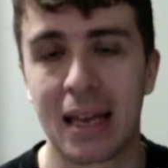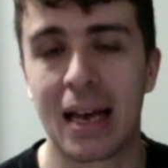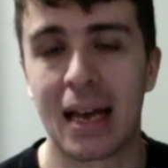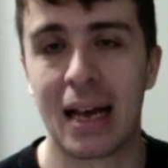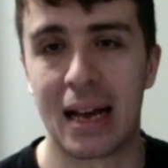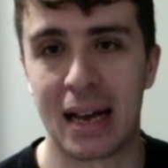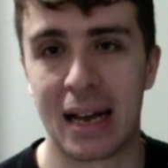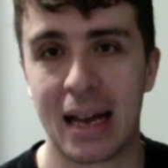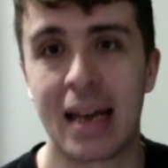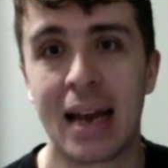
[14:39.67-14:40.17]

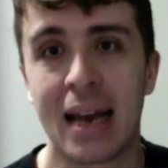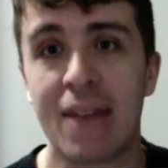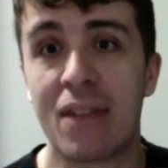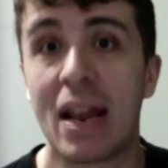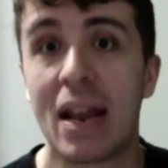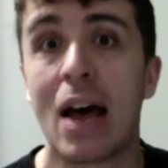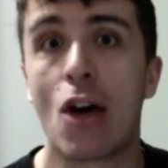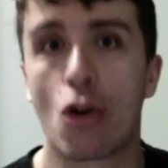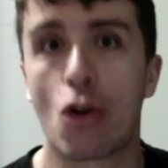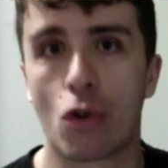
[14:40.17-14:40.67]
and I have an
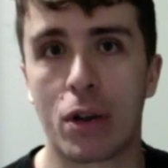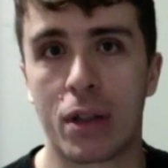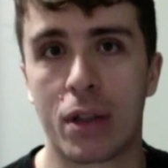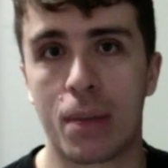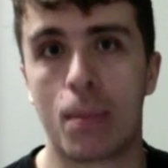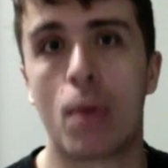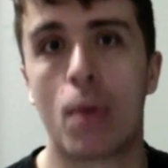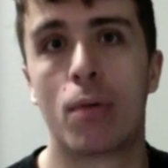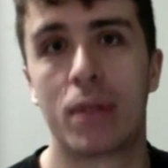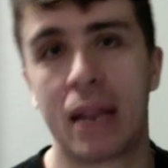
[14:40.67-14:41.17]

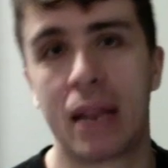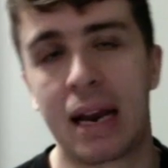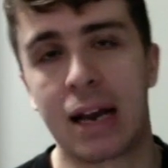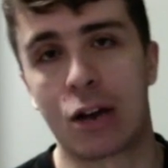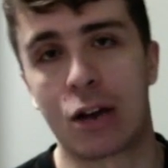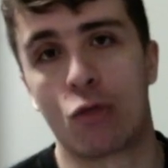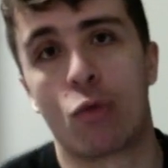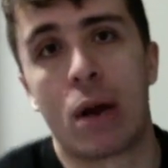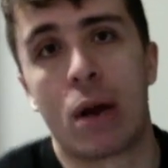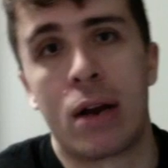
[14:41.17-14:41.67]
algorithm that I
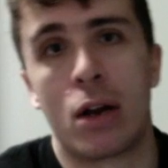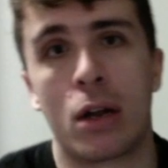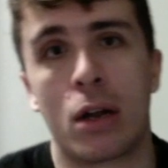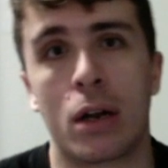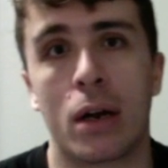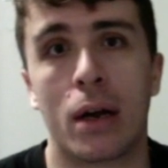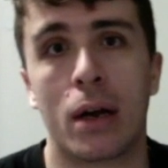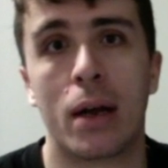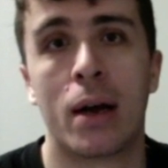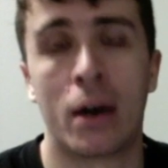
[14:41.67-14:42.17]
can run
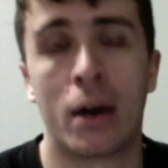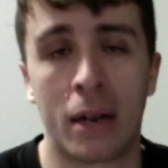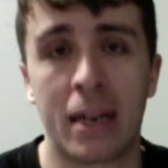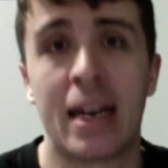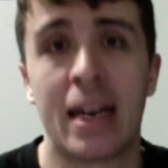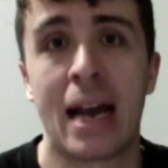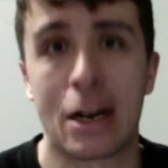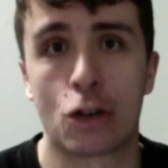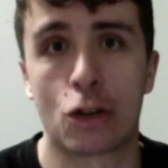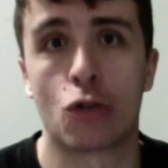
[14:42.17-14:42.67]
on an
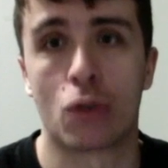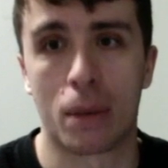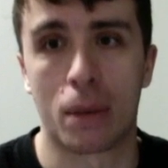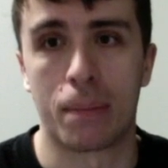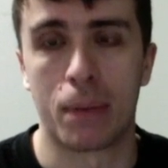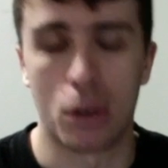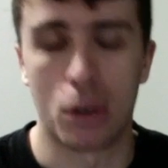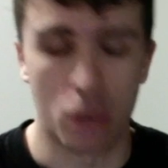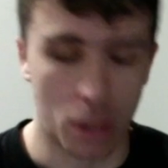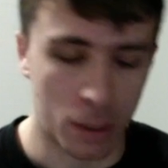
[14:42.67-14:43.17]
actual
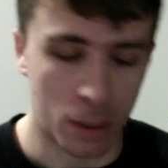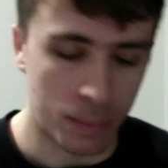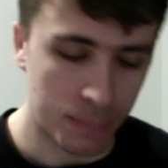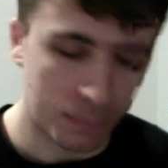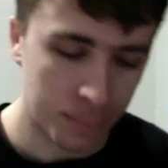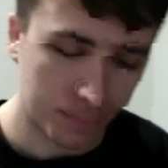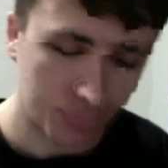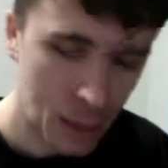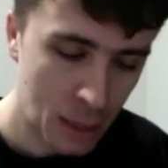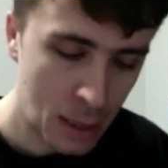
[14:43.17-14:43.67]
computer.
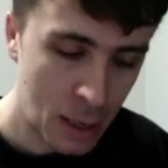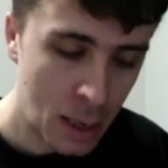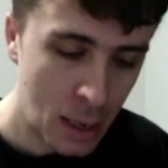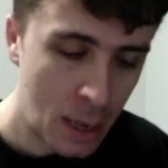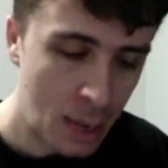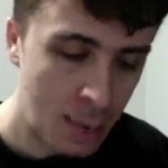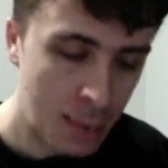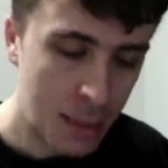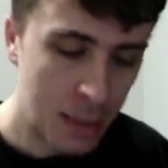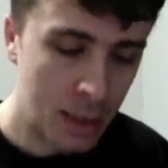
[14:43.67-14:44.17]
But